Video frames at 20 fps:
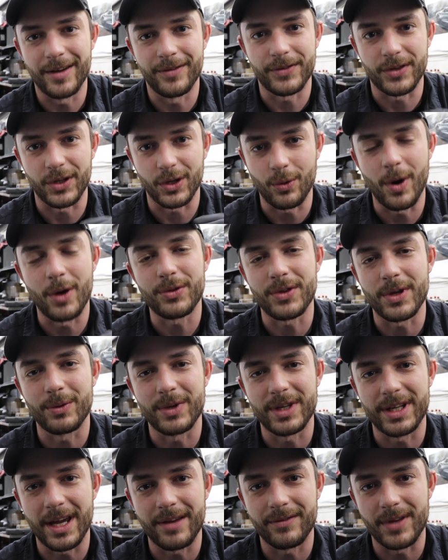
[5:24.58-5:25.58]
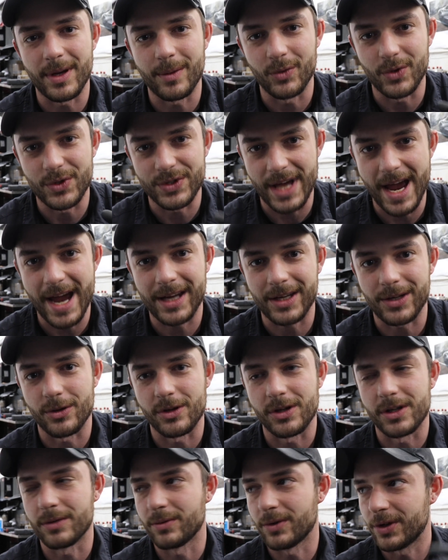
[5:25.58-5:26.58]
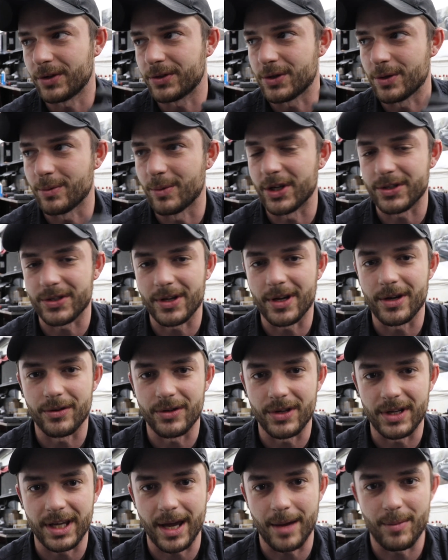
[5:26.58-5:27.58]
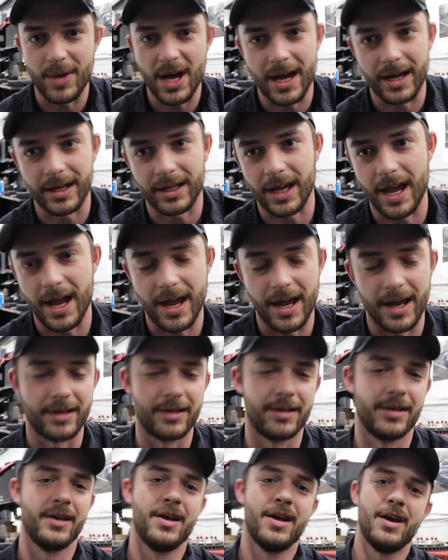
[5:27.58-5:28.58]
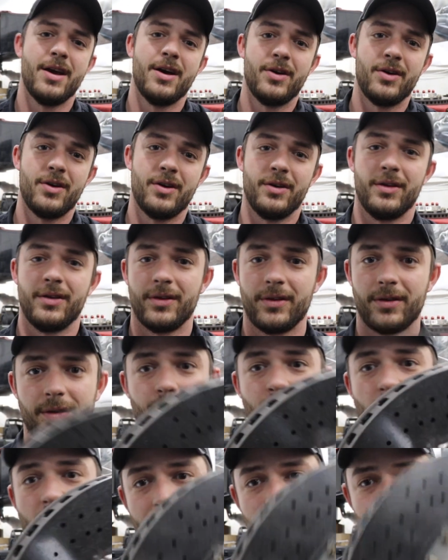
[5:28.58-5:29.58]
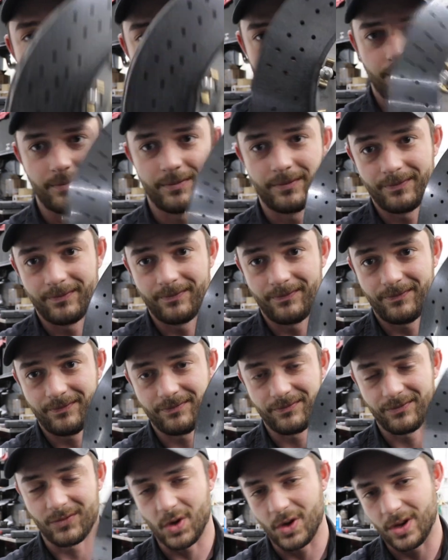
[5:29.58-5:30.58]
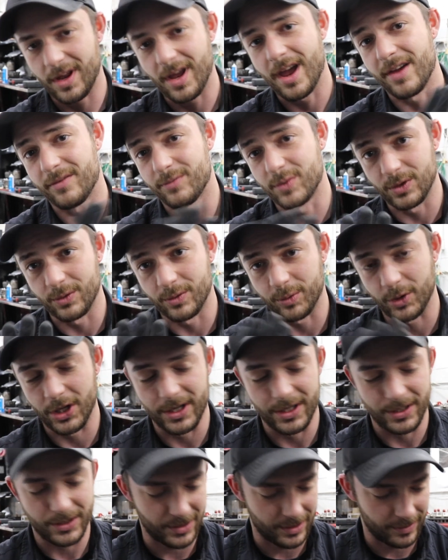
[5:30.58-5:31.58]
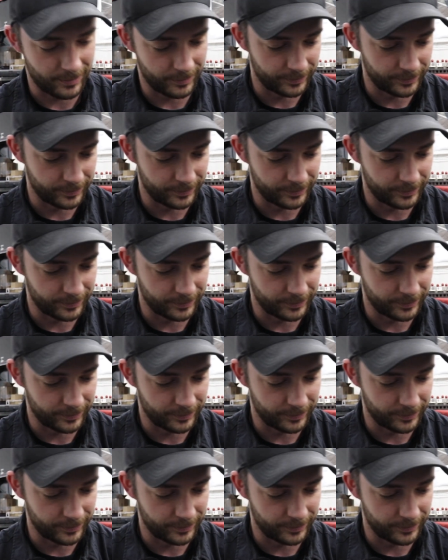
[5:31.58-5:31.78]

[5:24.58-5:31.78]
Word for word: if the quote that we gave them was accurate. Well, two months later they came back and the brakes have been replaced.